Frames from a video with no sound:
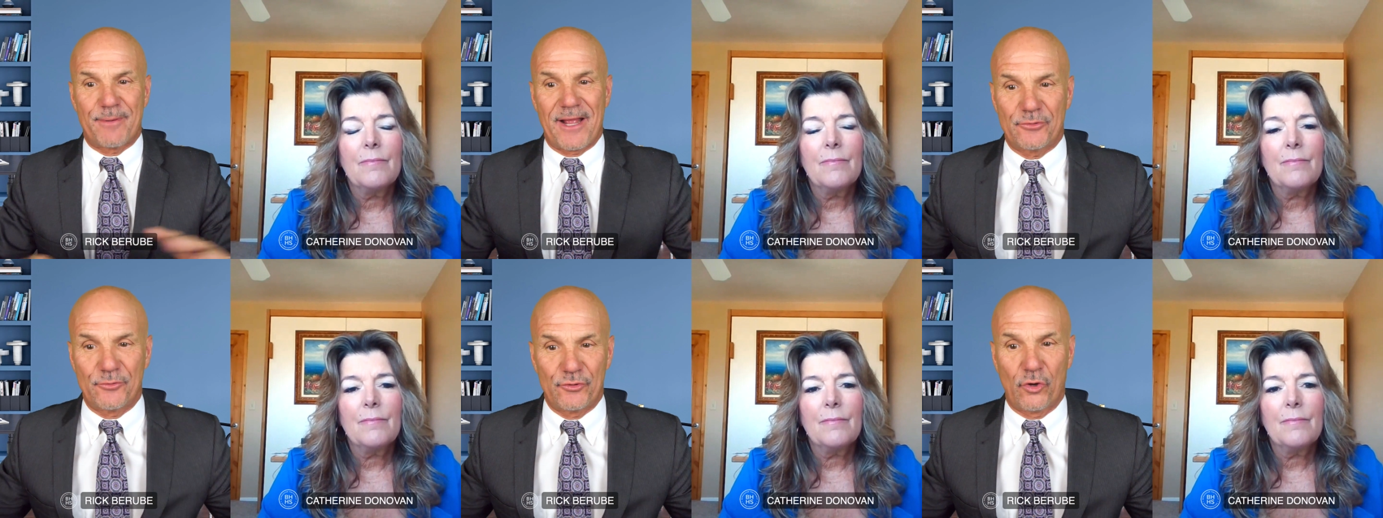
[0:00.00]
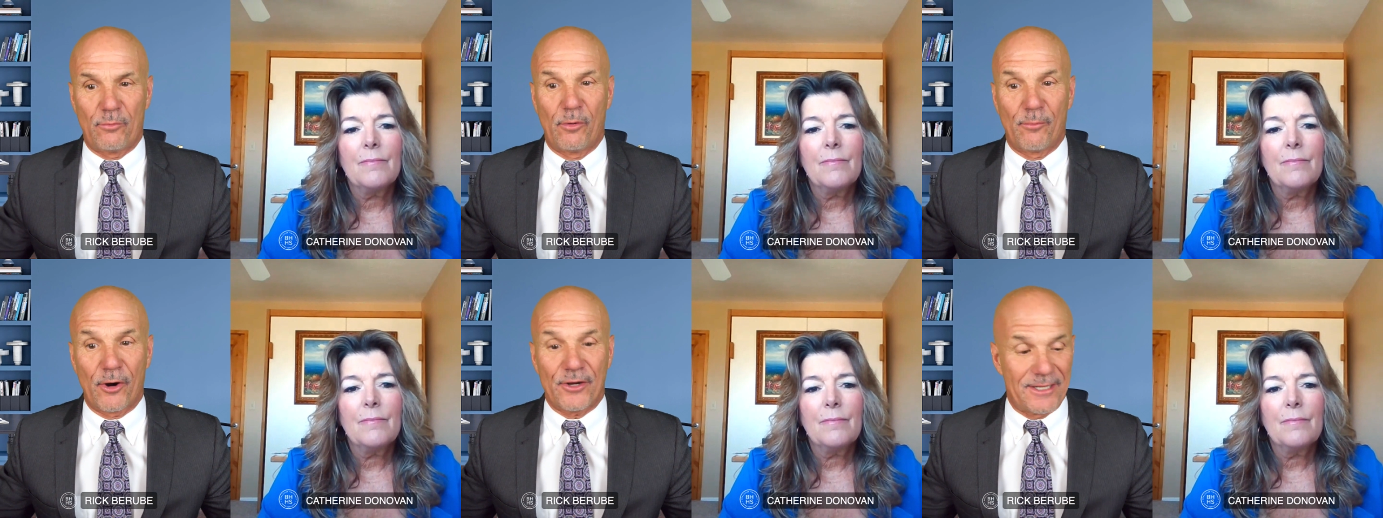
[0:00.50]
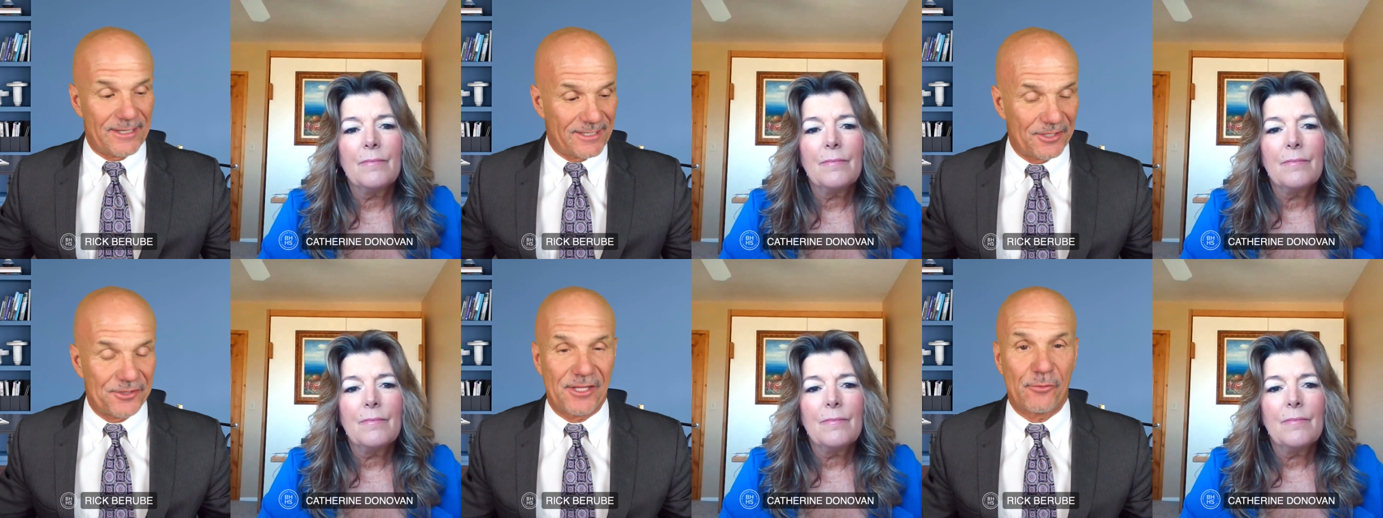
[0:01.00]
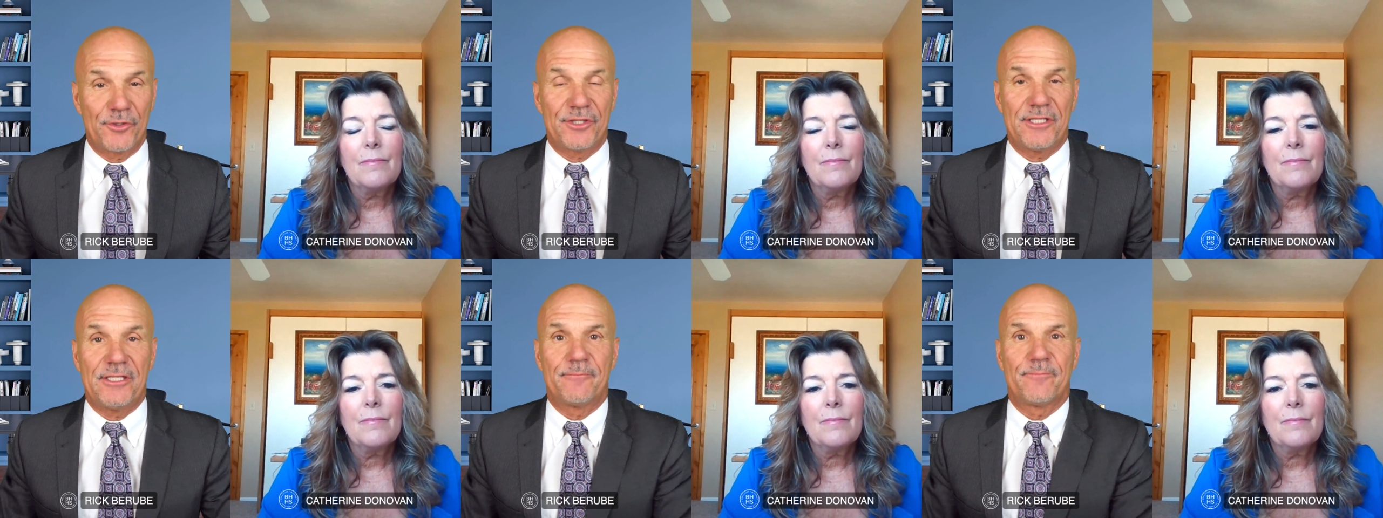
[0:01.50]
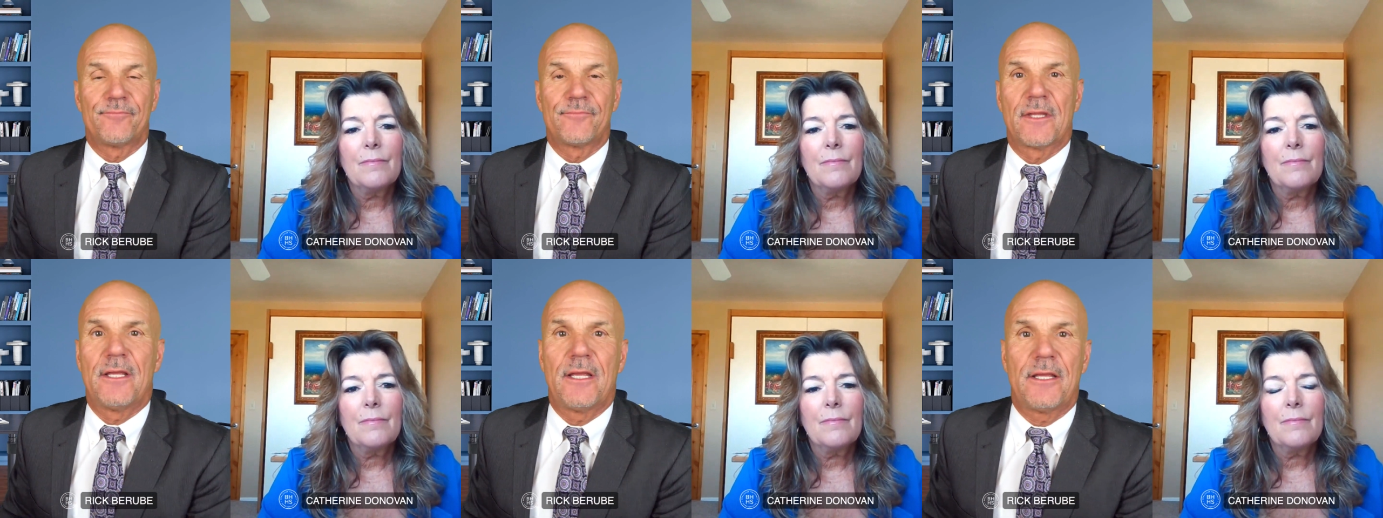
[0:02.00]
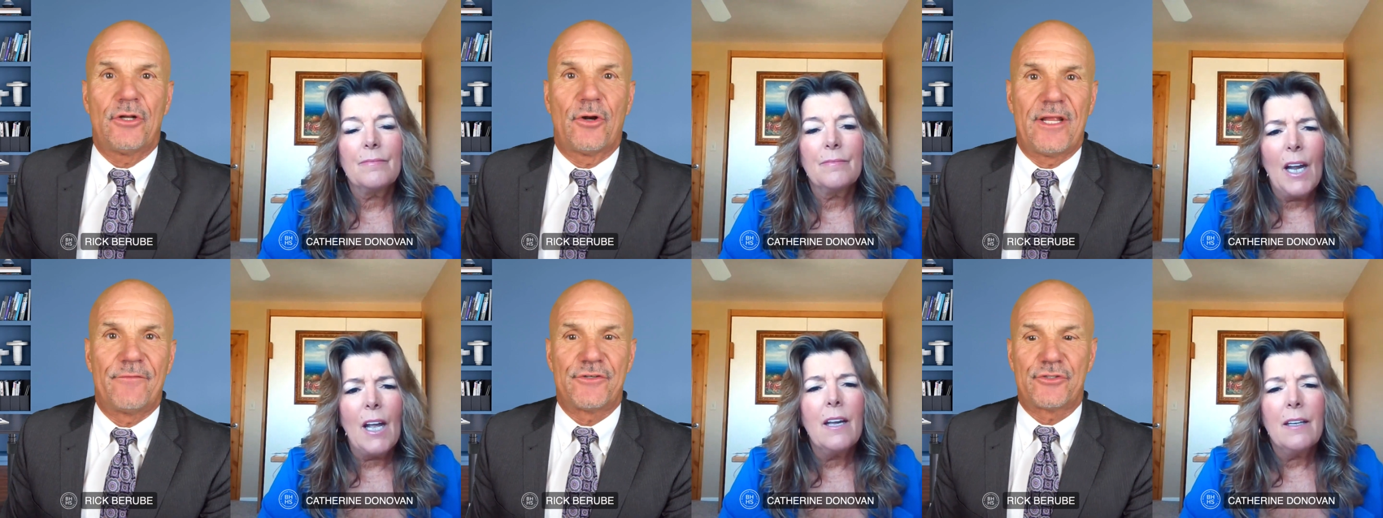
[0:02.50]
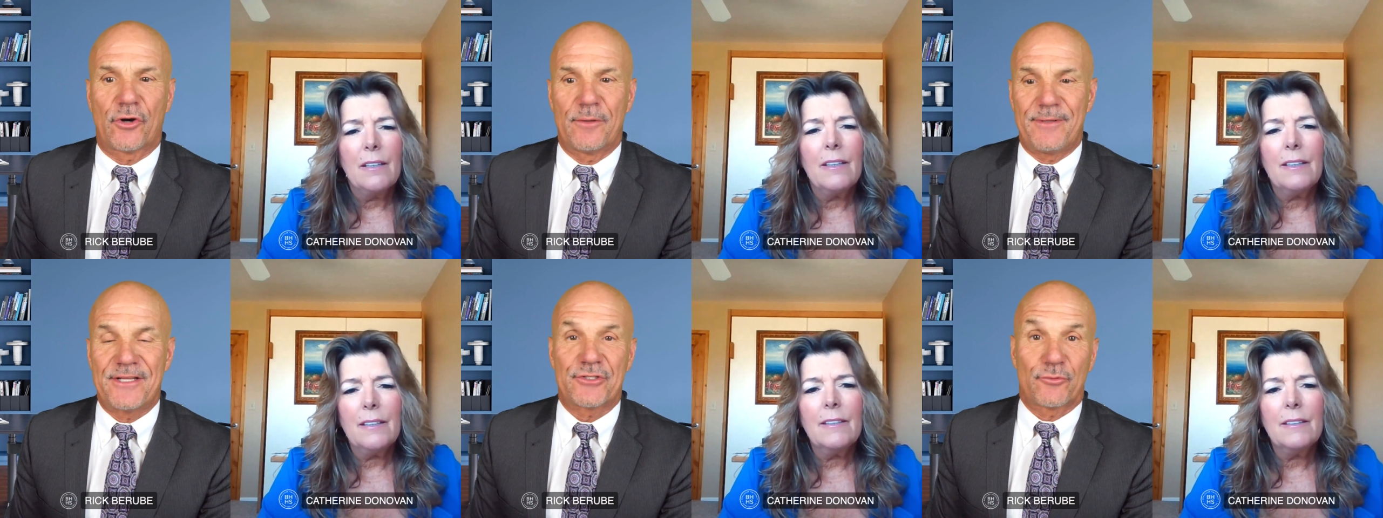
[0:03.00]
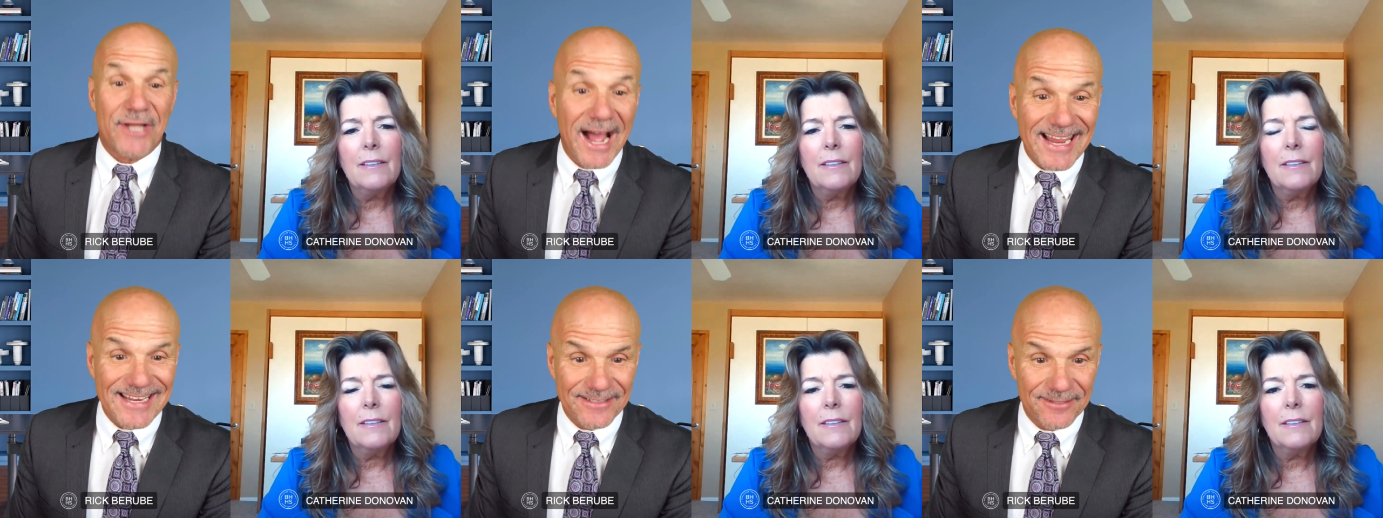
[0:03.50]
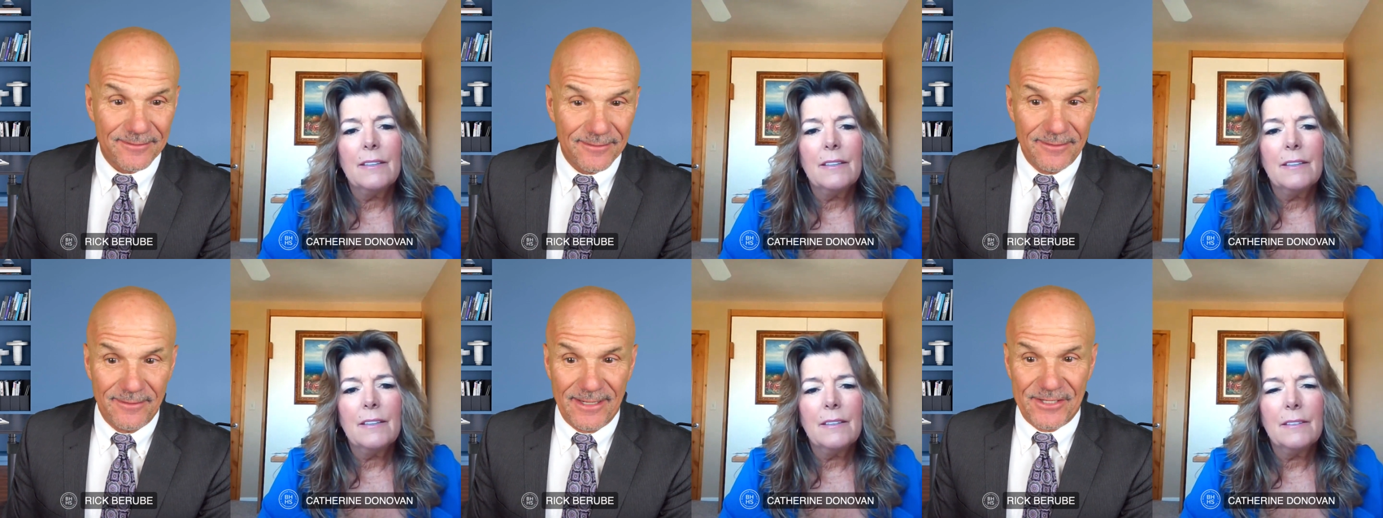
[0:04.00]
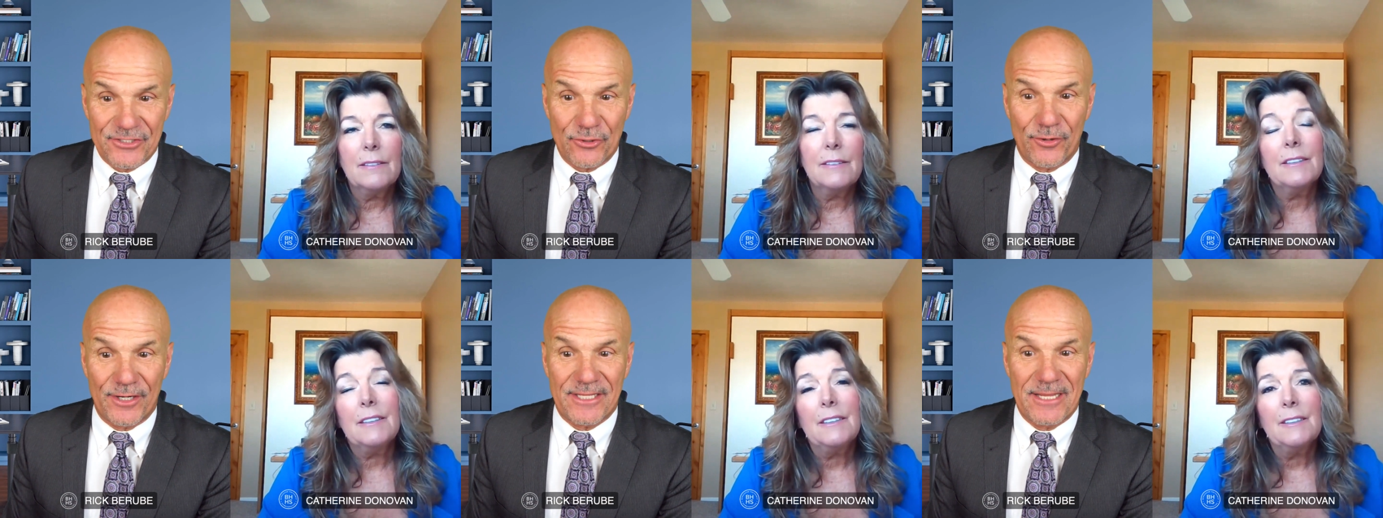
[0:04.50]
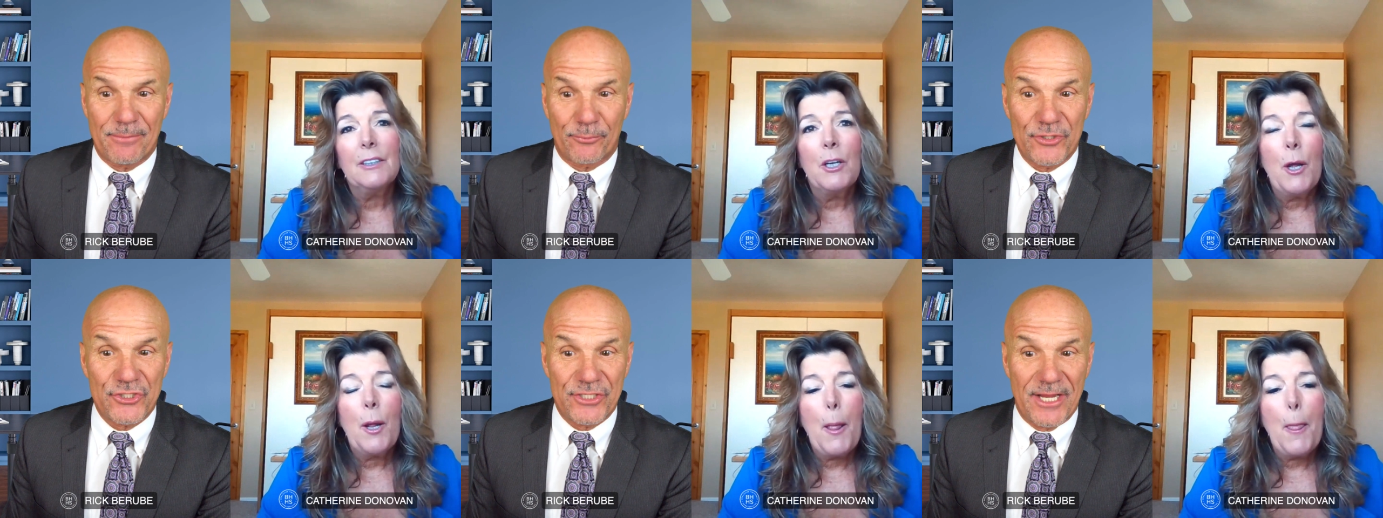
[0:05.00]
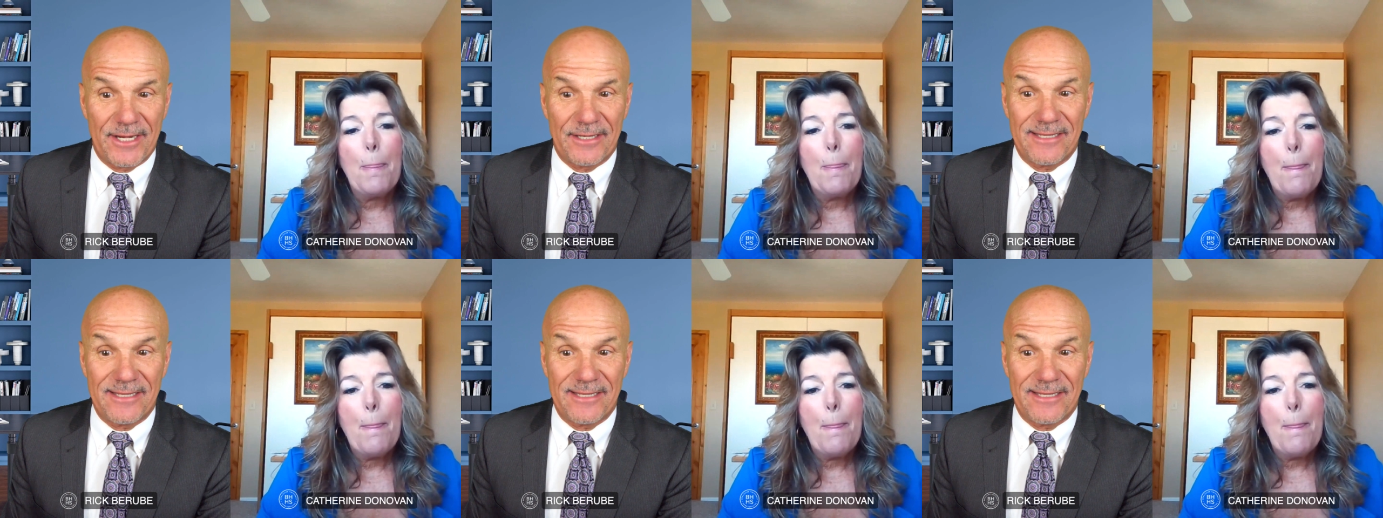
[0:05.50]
Speaker 1: back to a normal market, and I think with the you know inventory being so tight, it's still going to keep appreciating,